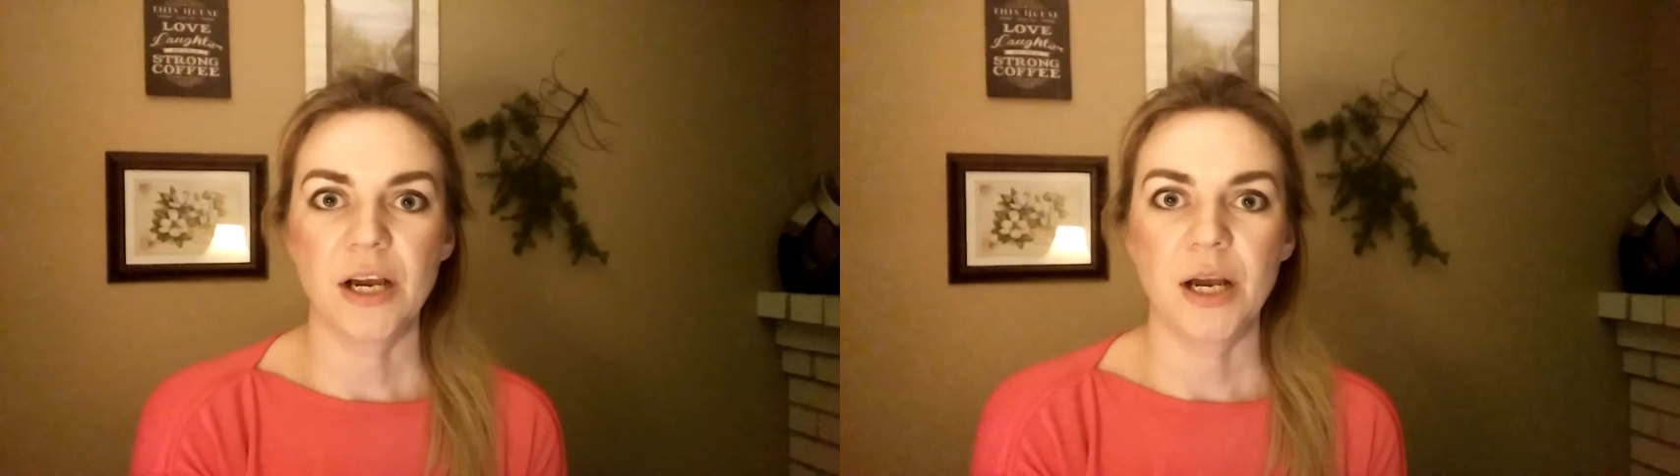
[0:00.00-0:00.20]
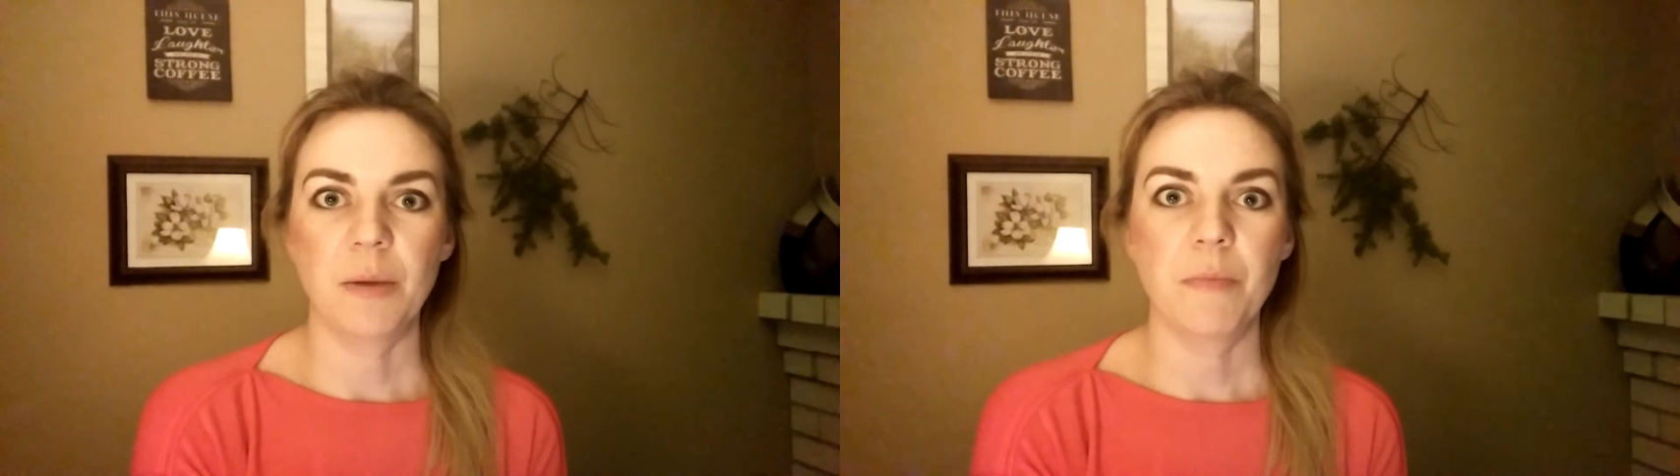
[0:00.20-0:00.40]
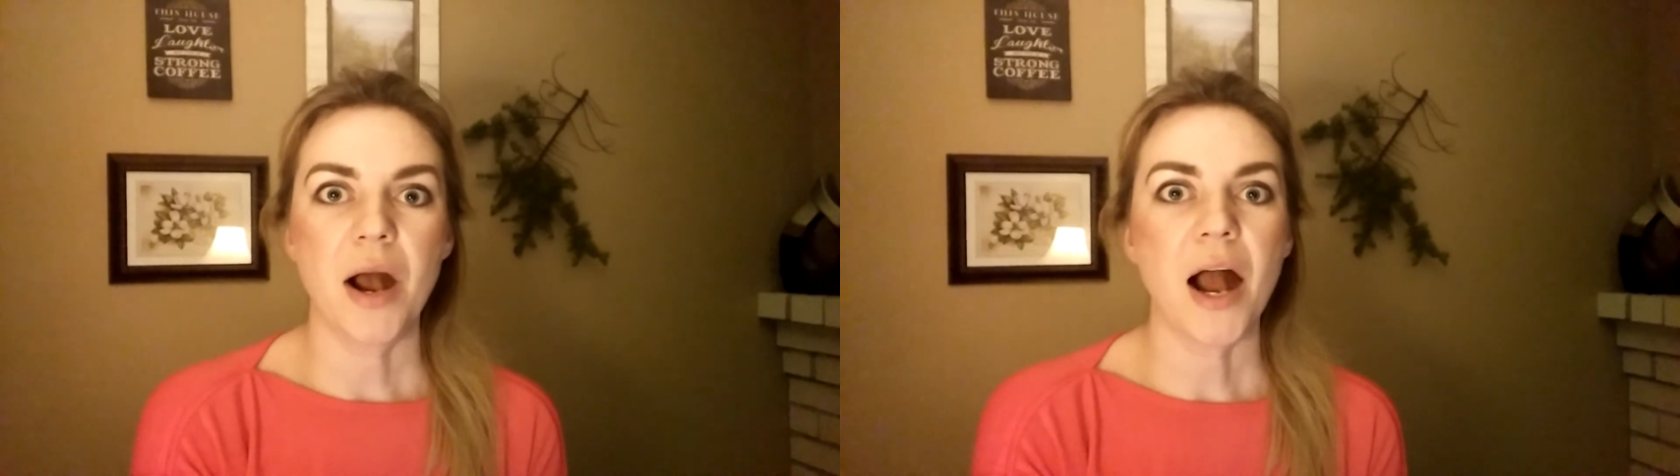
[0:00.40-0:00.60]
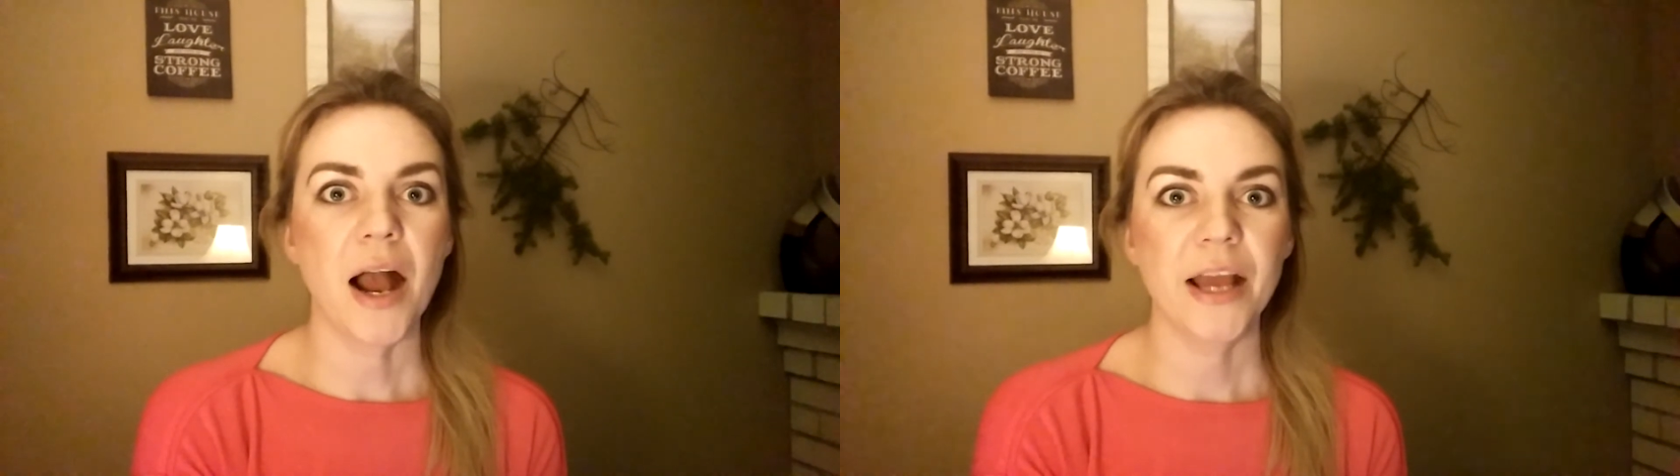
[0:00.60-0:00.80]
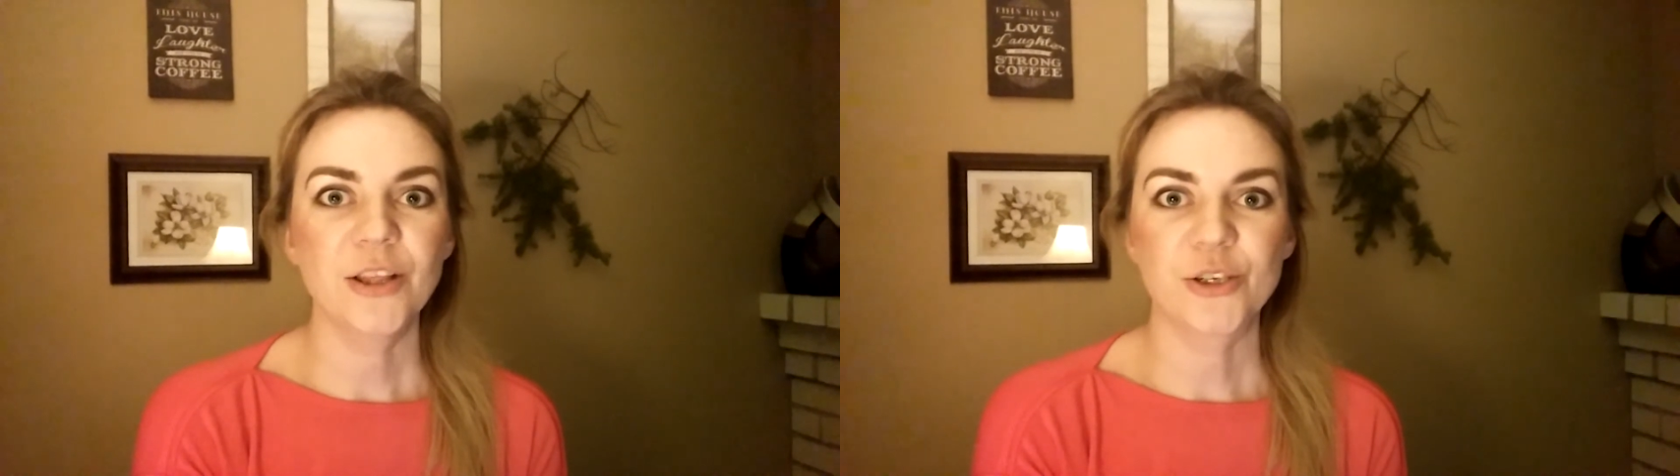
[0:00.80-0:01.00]

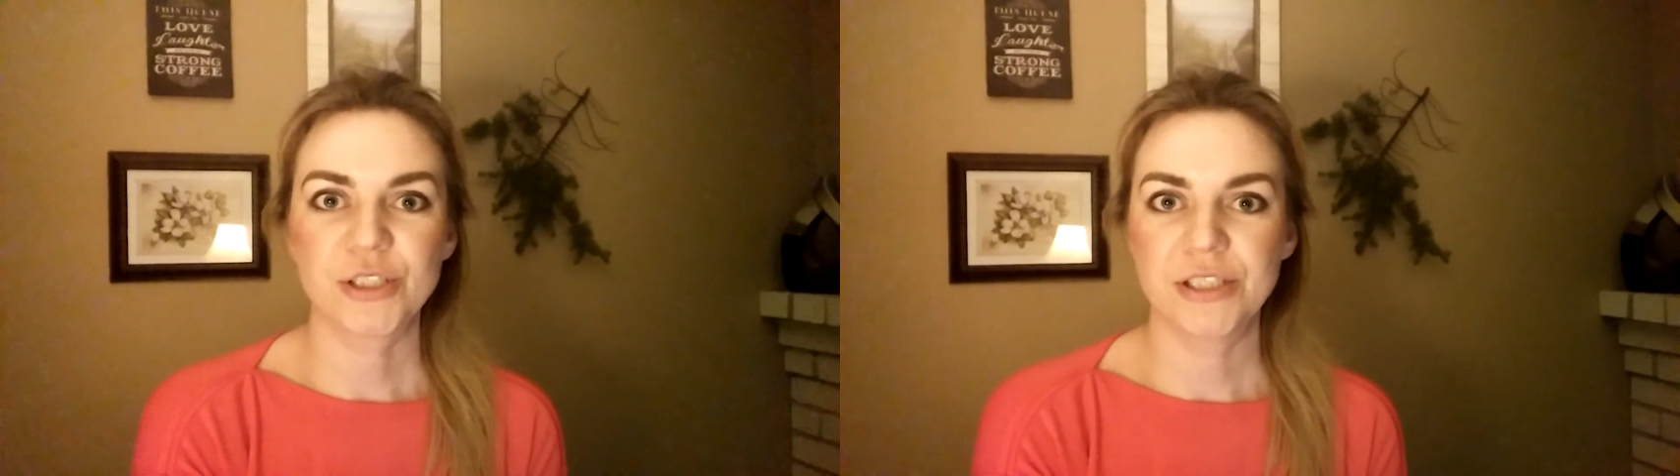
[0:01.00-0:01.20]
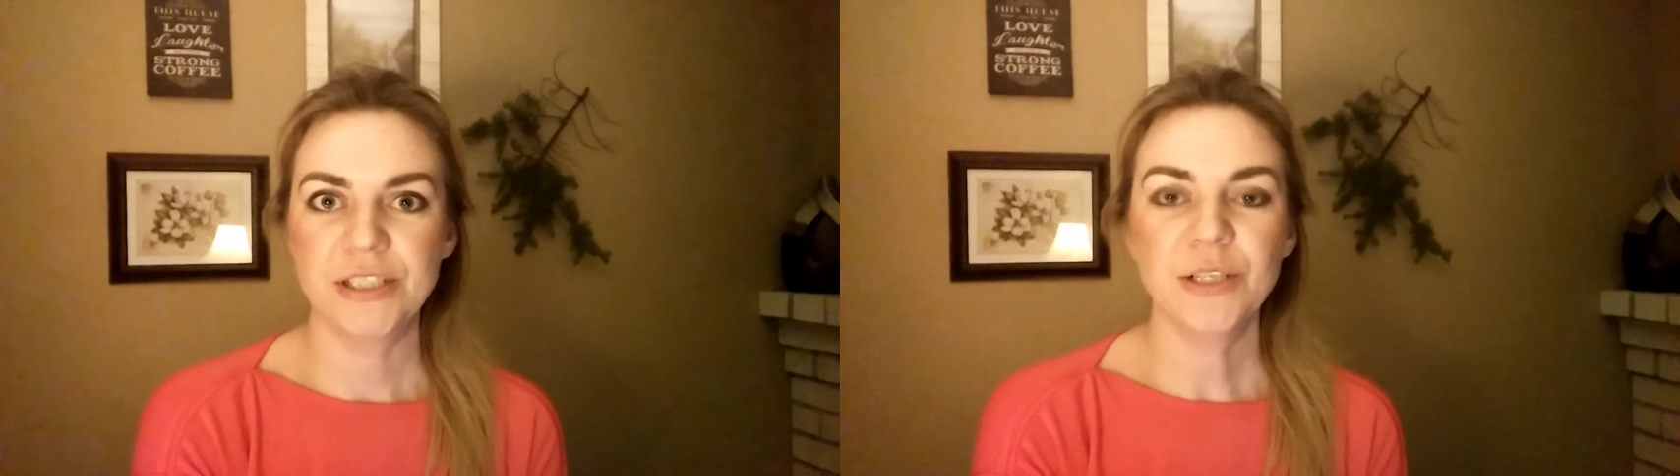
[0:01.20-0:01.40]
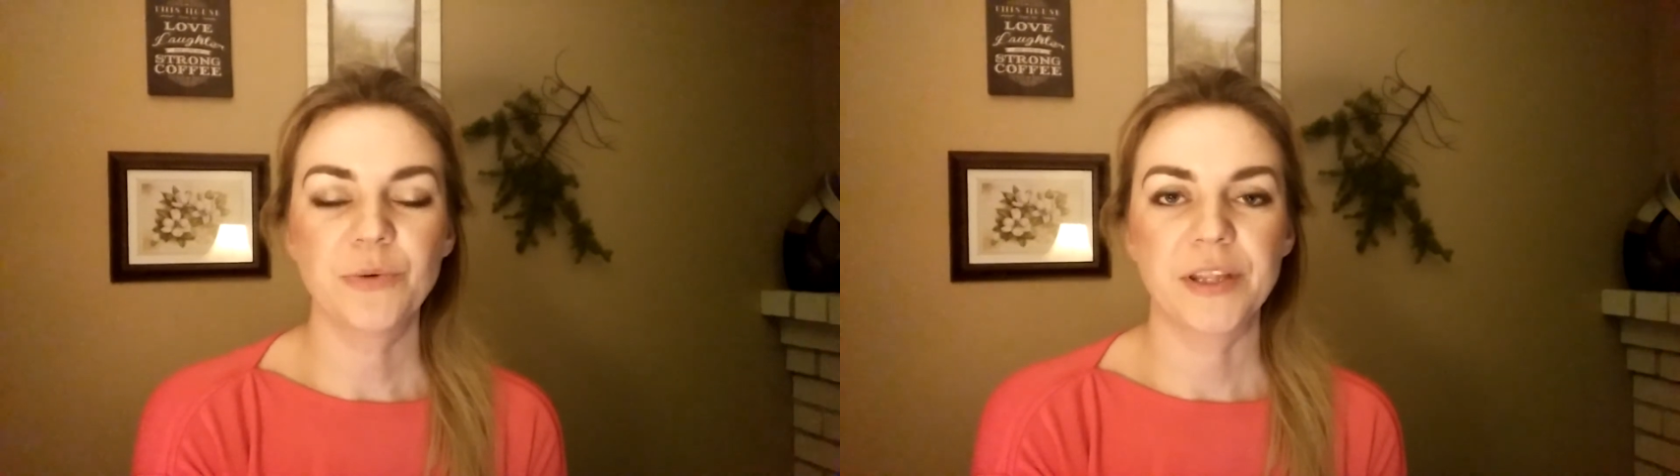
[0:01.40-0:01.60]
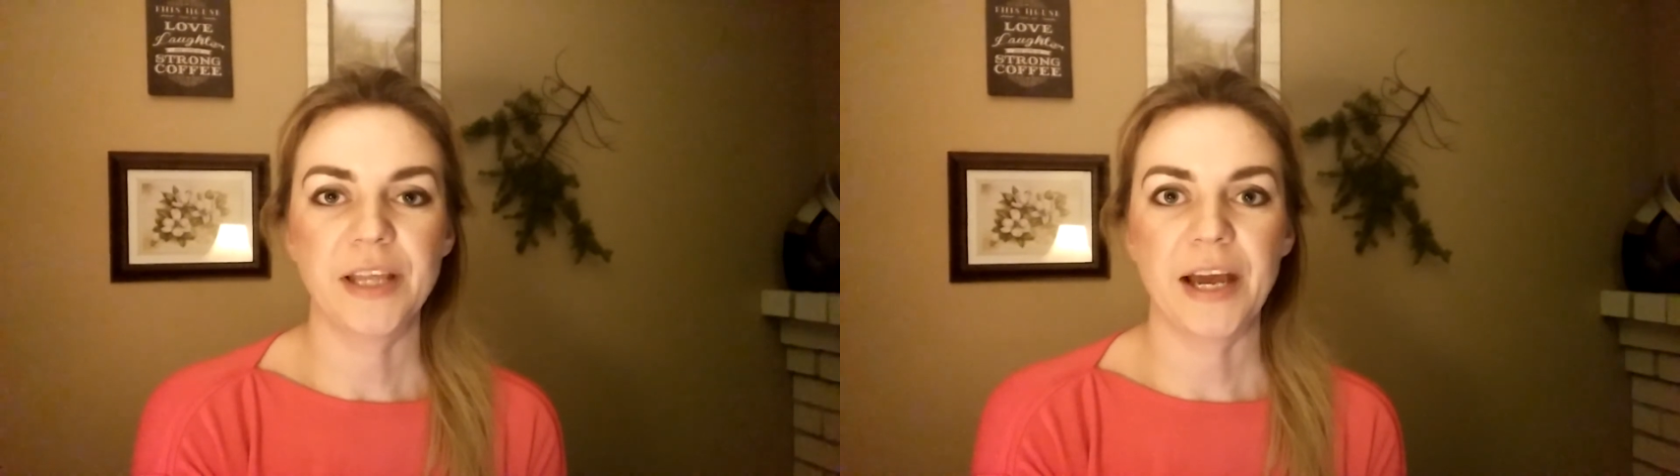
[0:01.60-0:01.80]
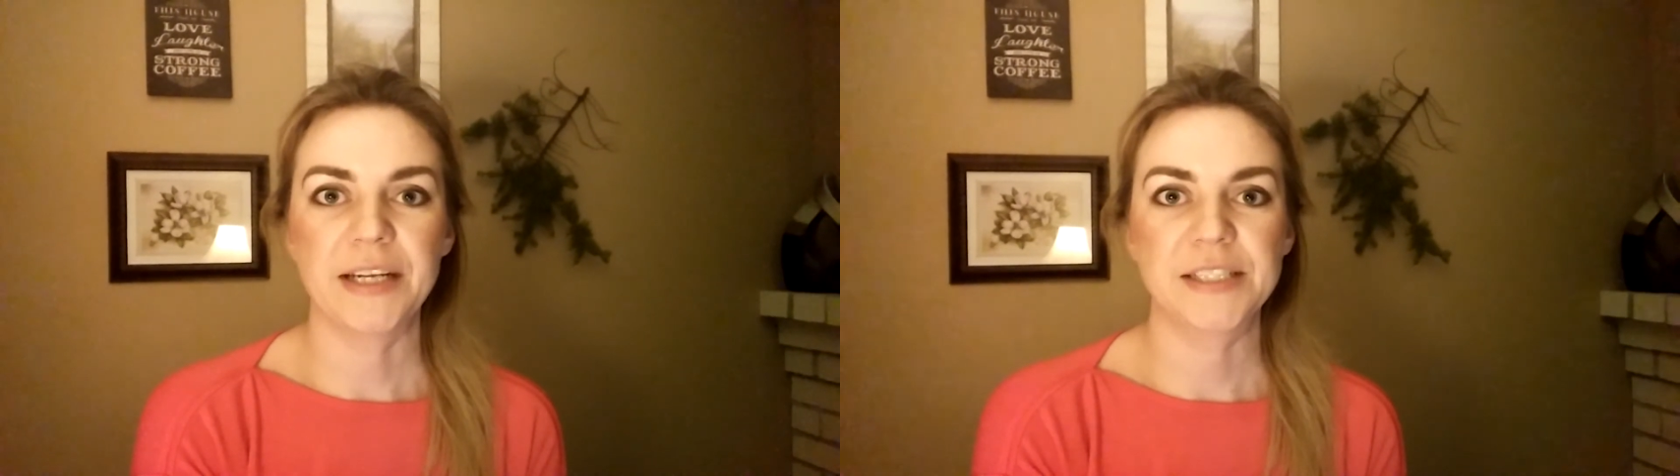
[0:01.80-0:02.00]
I learned to deal with that